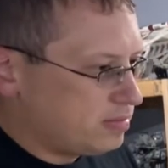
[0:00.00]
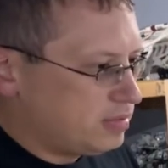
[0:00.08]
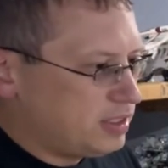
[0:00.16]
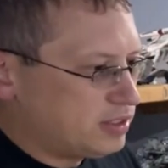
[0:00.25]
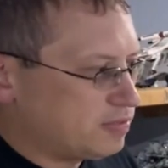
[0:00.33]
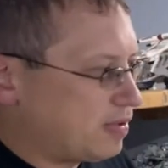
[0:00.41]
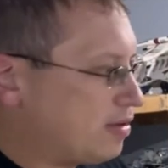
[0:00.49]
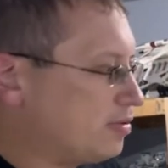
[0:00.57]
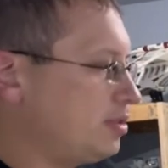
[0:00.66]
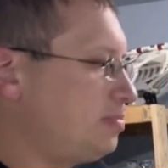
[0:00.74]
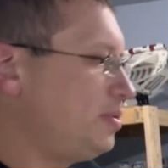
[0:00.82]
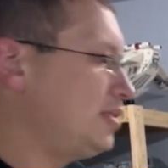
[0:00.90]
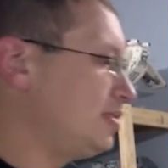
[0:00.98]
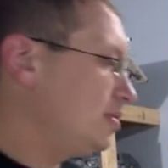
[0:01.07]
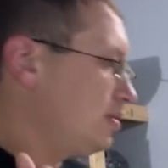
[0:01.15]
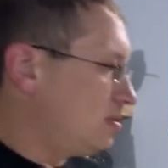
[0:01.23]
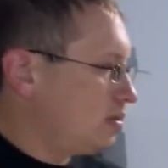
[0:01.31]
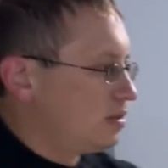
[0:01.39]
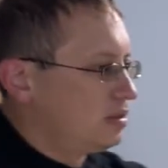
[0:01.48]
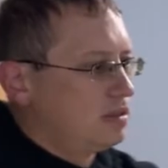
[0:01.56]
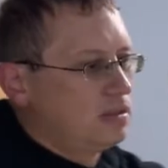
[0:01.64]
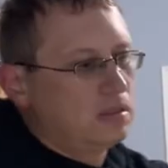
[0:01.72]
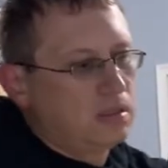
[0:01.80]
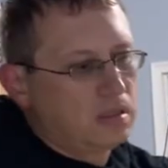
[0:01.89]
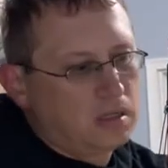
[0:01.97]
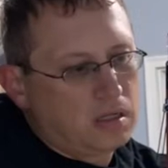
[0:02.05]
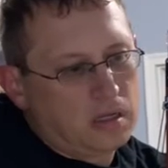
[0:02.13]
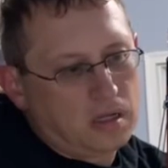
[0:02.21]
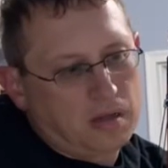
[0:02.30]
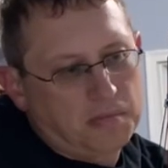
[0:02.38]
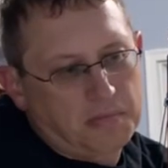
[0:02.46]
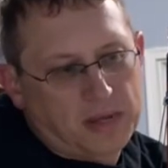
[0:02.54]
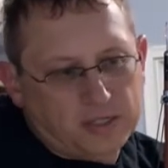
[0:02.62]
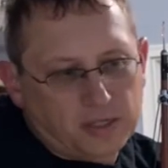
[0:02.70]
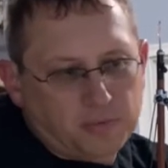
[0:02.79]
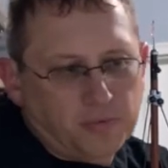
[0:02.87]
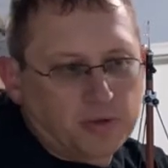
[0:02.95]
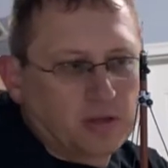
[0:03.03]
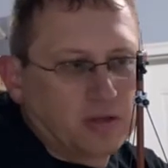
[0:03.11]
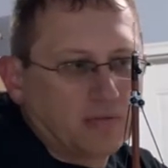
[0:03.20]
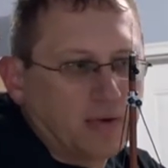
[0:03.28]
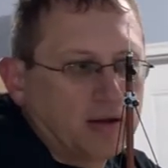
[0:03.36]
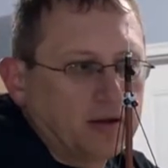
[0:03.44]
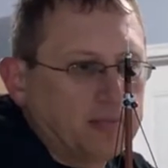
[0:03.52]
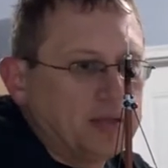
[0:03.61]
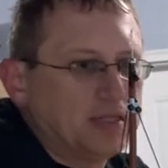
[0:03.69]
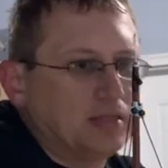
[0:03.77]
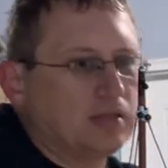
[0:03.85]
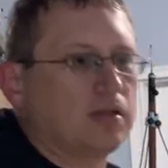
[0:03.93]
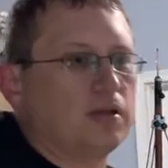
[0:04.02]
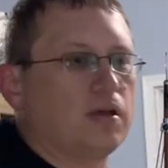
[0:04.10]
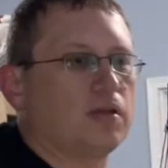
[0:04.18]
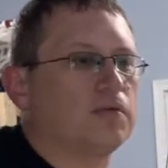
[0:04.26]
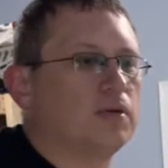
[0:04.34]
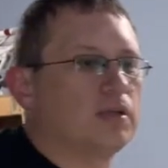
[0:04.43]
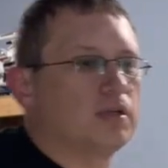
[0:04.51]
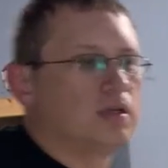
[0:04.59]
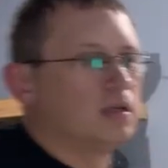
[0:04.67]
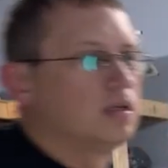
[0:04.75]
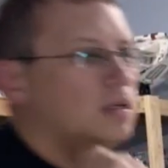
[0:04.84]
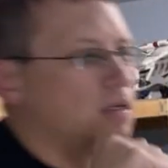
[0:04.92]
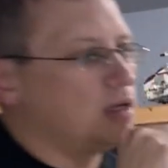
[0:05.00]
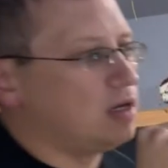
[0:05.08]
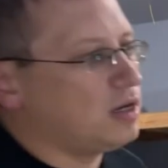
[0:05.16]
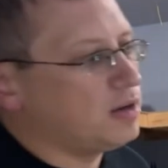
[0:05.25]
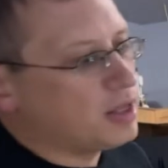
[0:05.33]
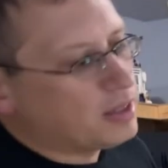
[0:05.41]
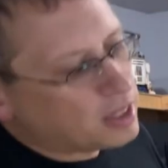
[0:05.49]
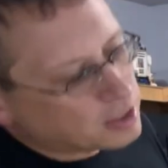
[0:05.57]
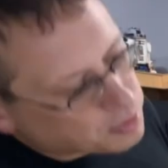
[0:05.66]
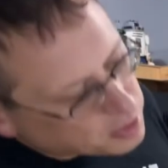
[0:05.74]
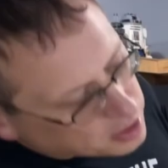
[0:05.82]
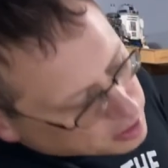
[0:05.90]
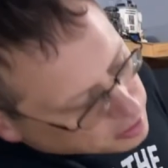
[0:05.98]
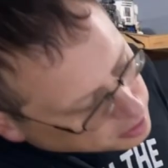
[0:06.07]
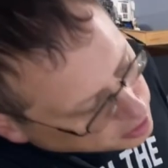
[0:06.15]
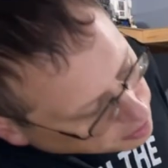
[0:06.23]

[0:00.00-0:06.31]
rounded pieces and match up with rounded pieces on the other one. And that's what the pin